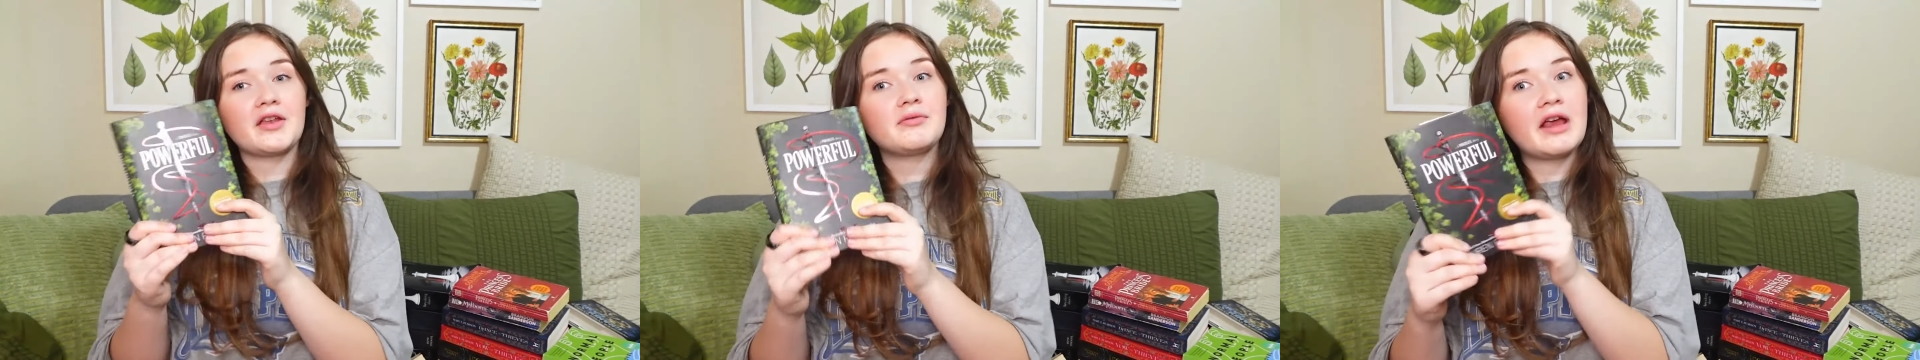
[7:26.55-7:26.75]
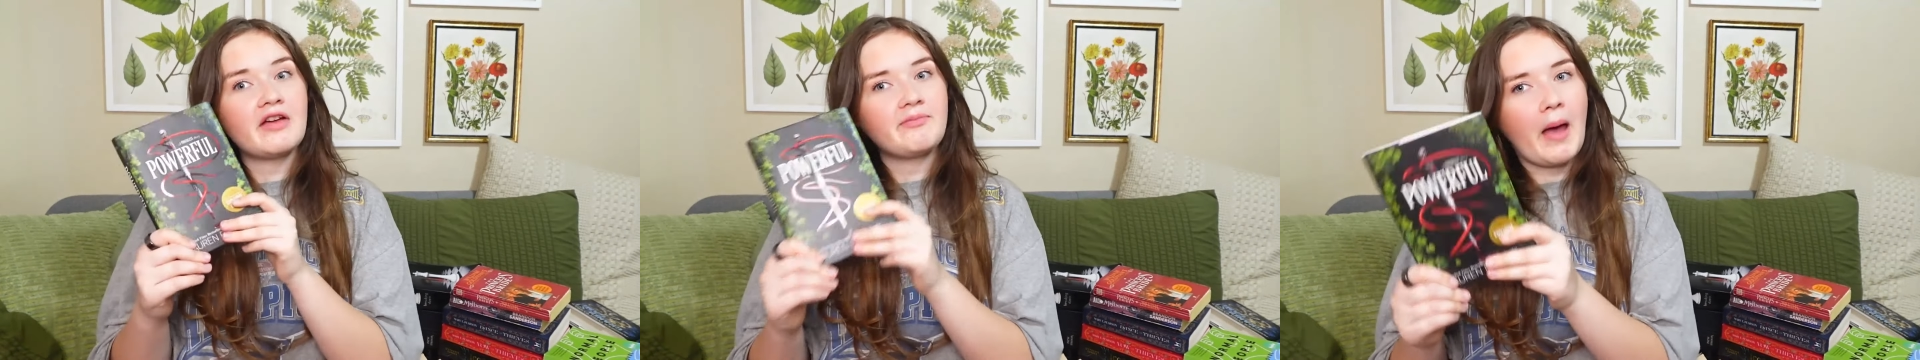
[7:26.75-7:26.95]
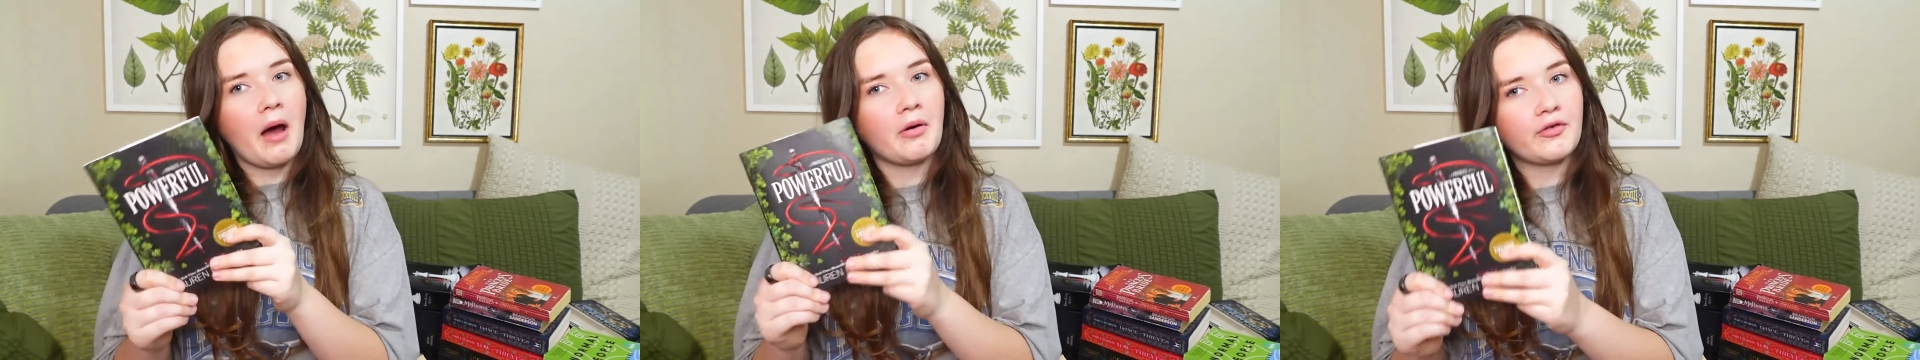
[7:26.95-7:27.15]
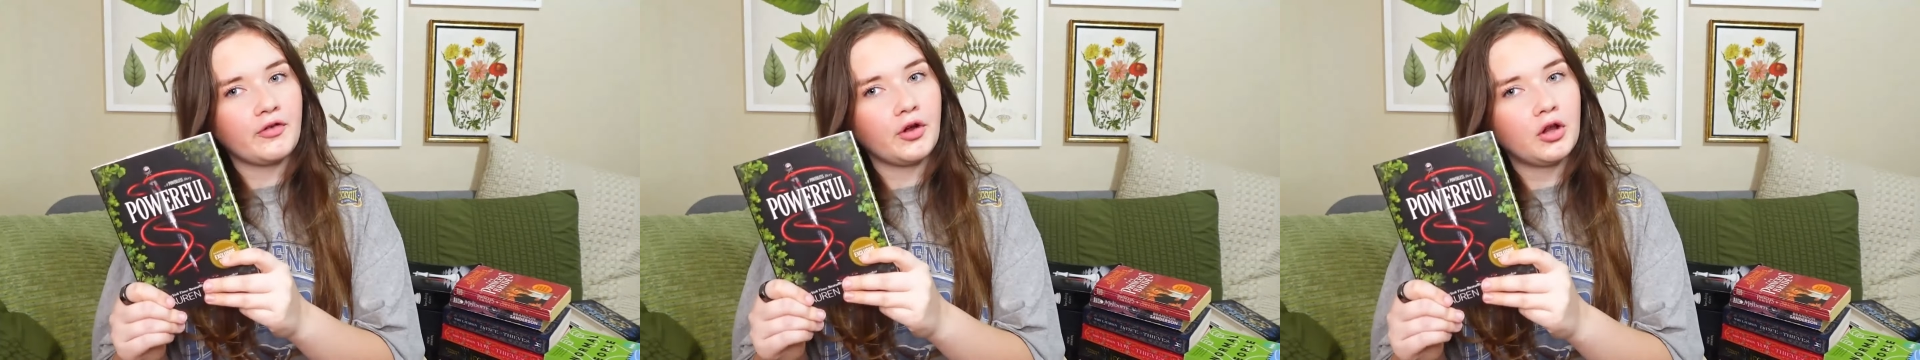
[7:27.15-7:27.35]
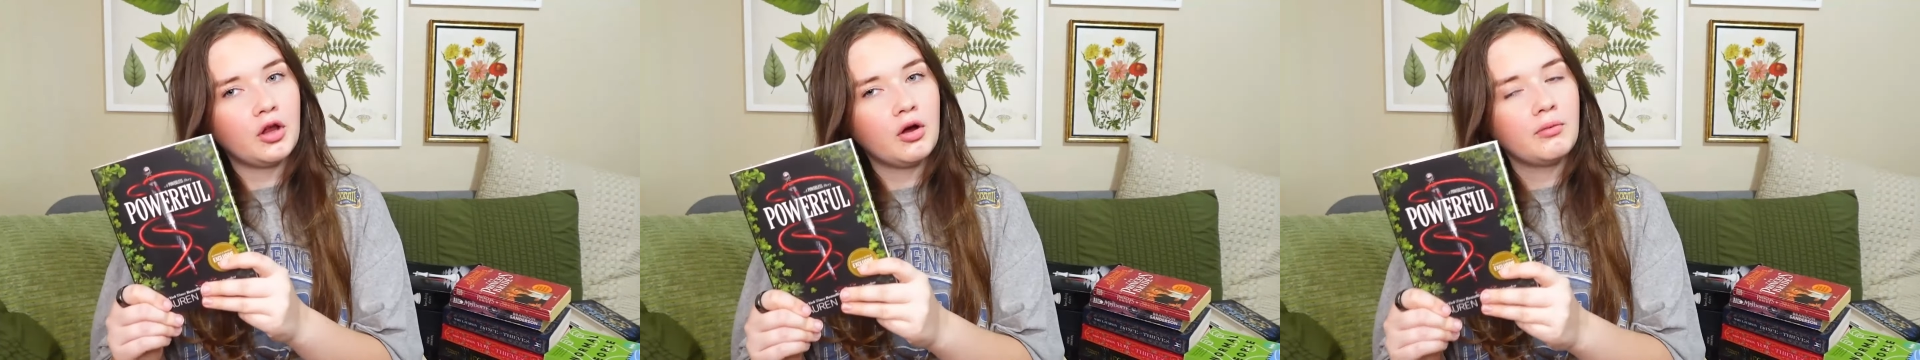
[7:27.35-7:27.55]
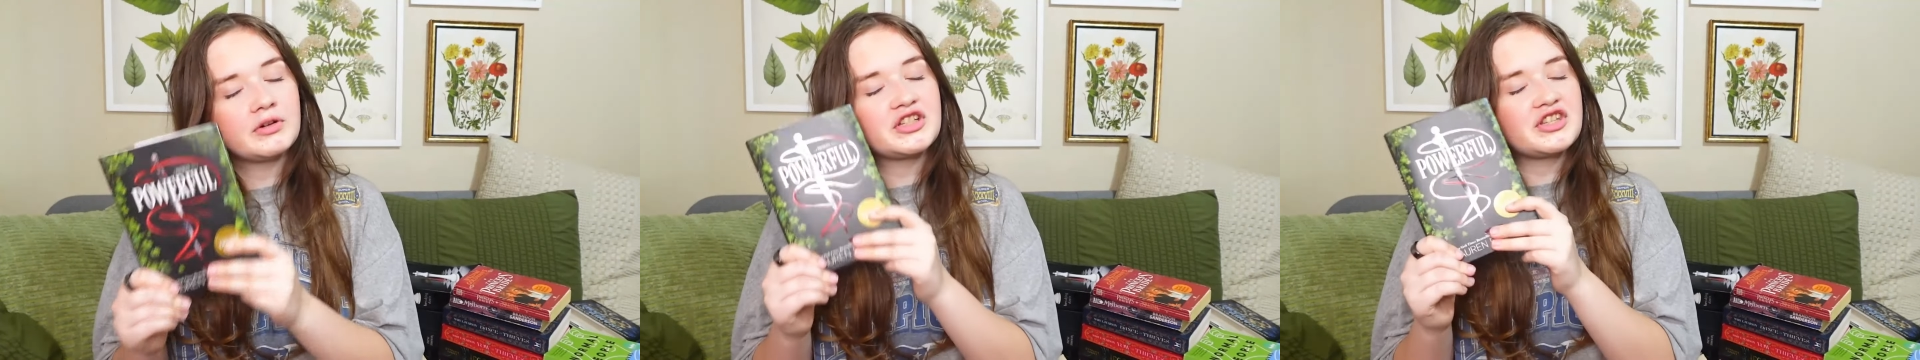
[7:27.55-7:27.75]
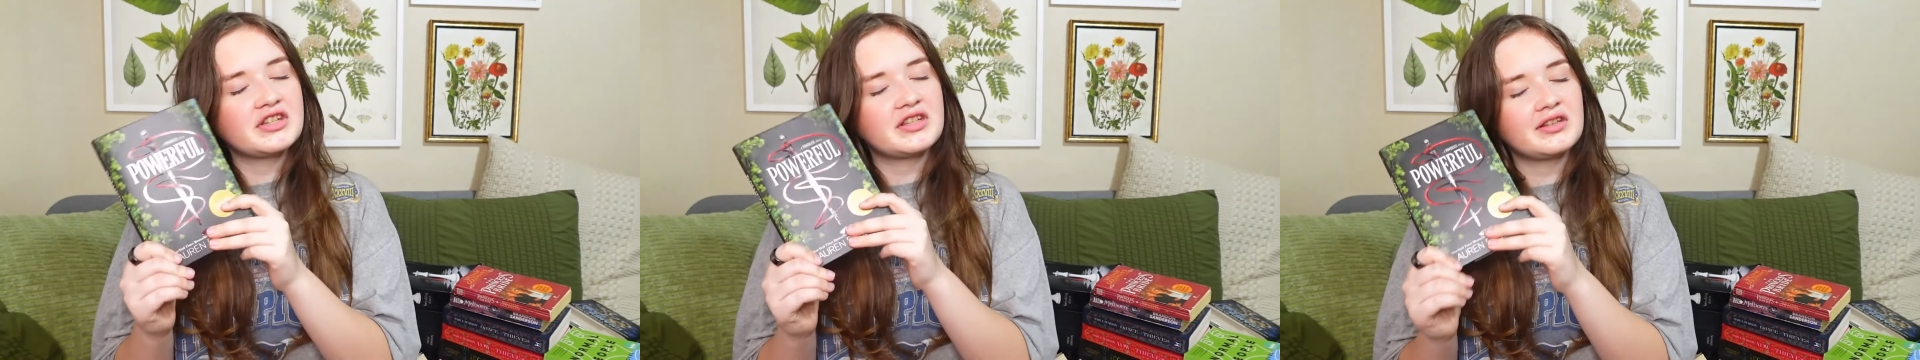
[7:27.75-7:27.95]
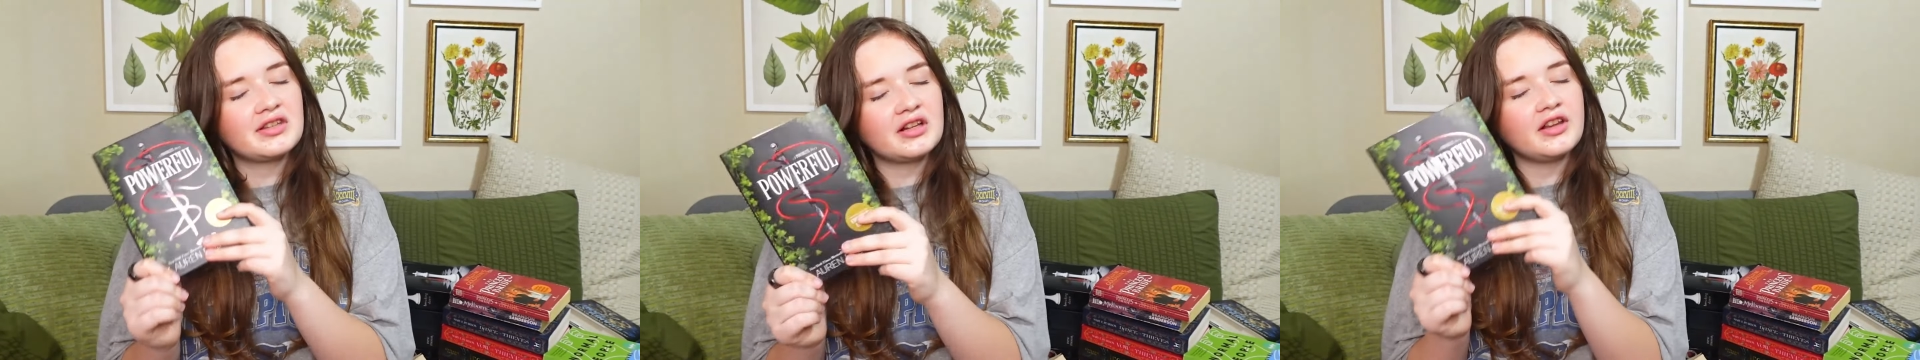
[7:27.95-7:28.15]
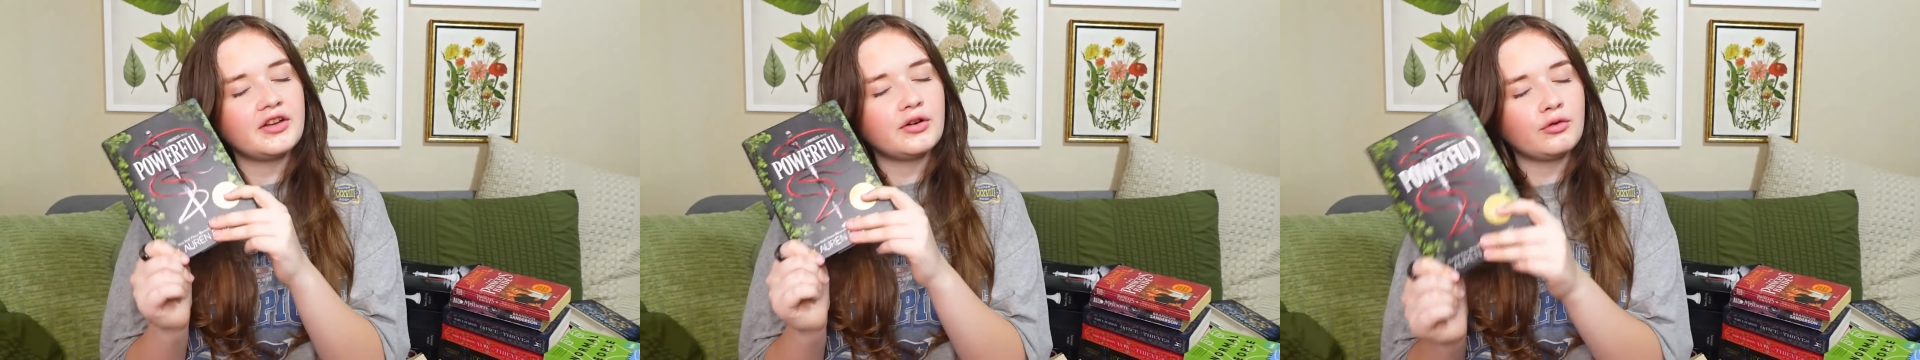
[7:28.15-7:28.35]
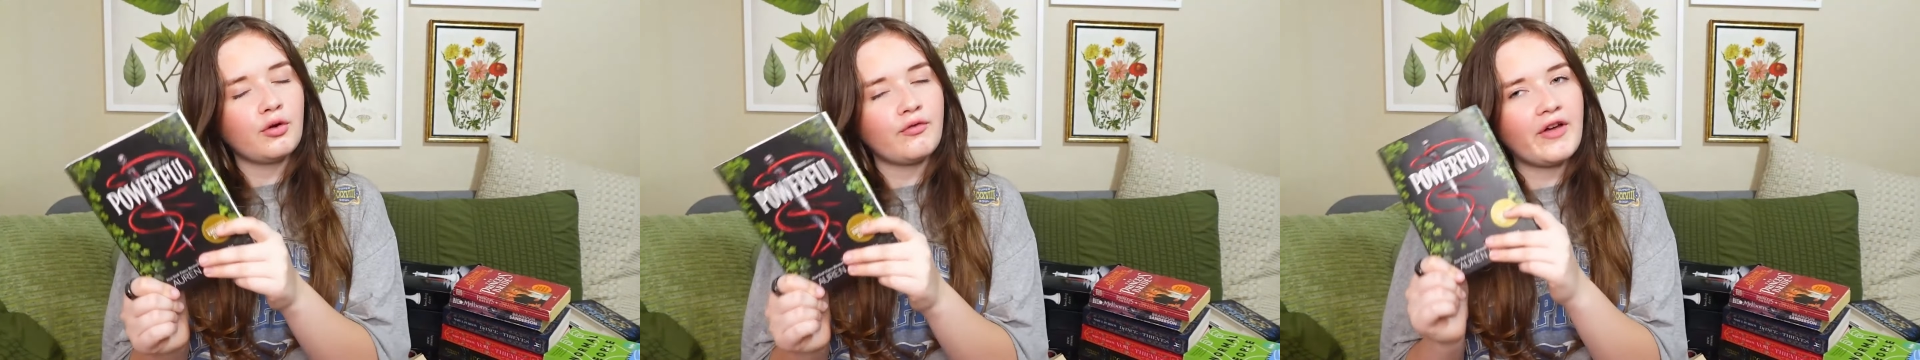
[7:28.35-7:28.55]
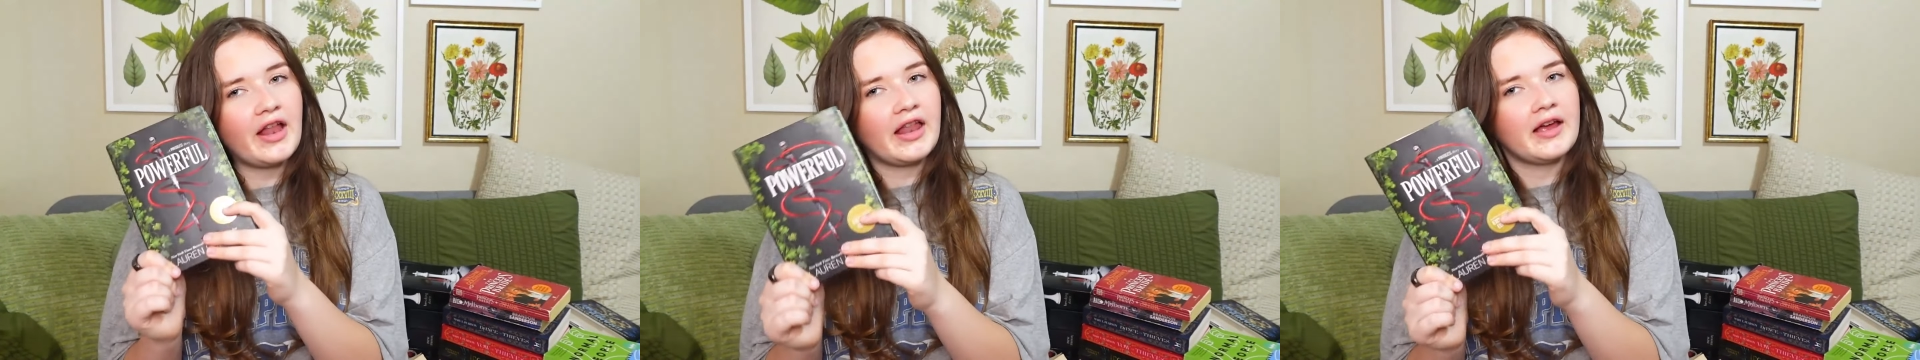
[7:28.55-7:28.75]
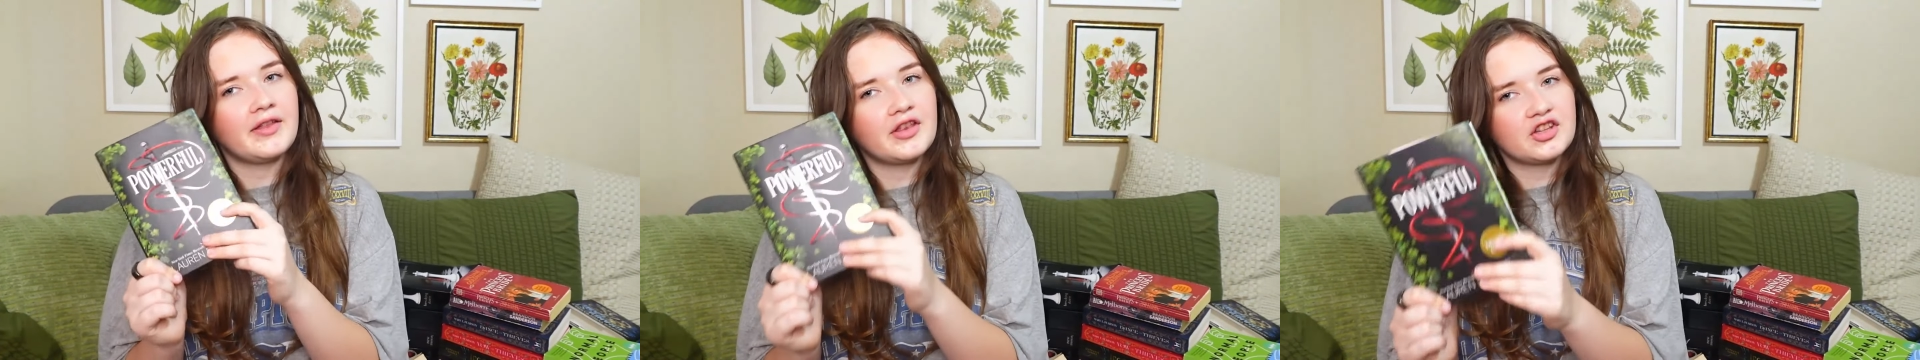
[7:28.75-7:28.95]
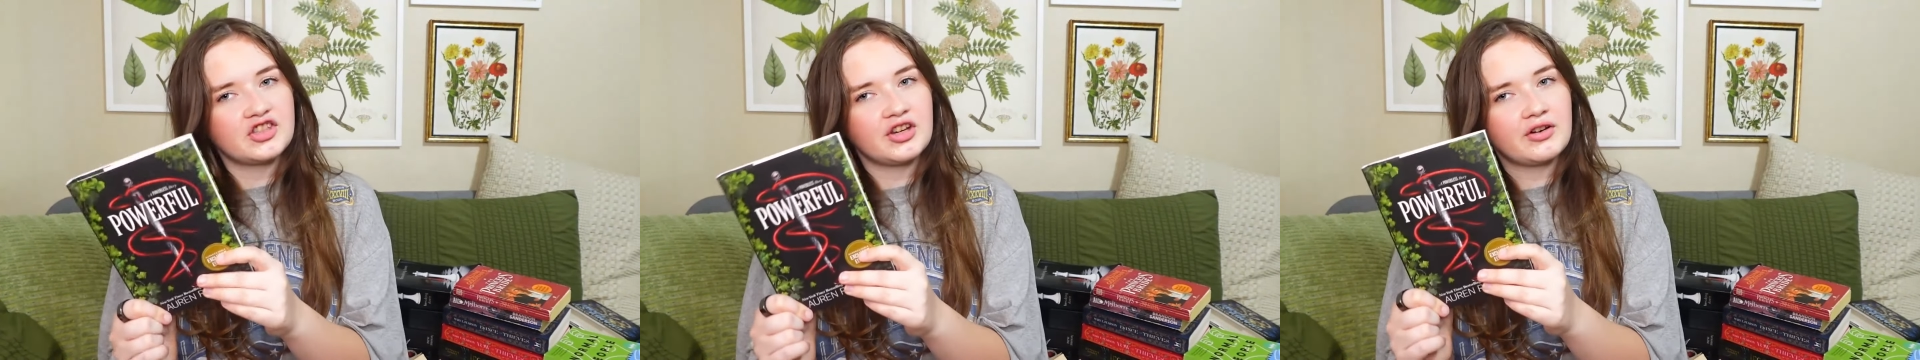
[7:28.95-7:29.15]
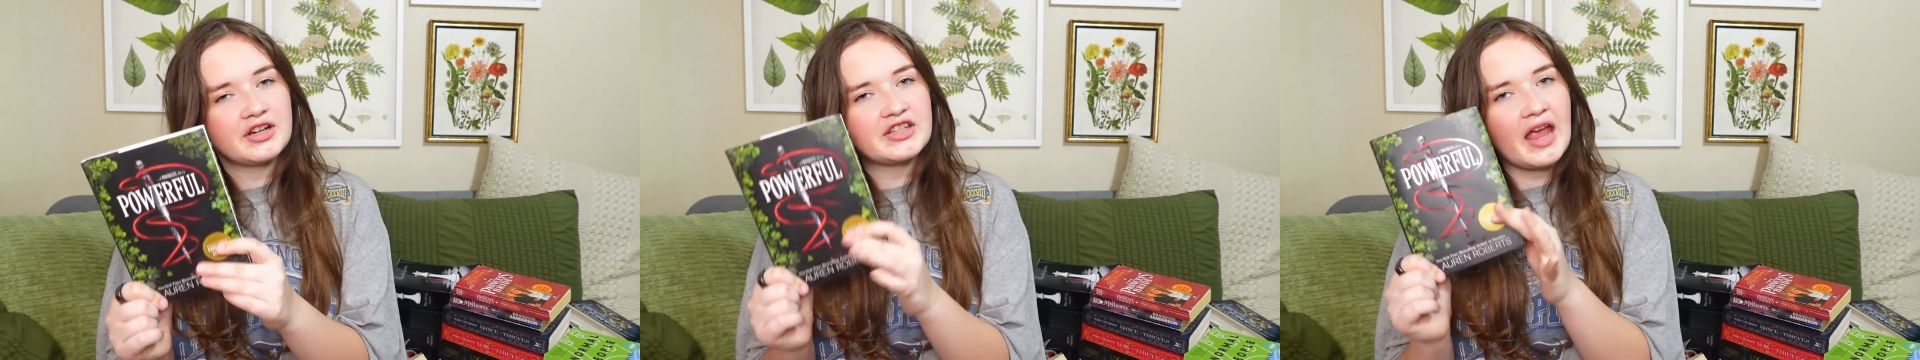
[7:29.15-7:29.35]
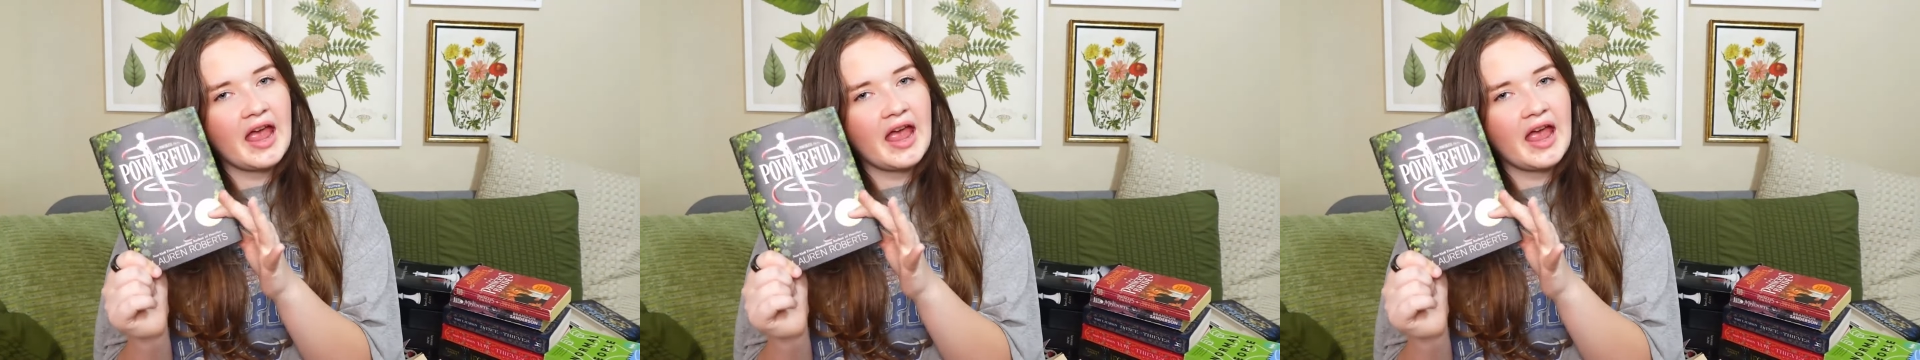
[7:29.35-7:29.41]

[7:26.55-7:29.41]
then we have Powerful, which this is a little novella in the series,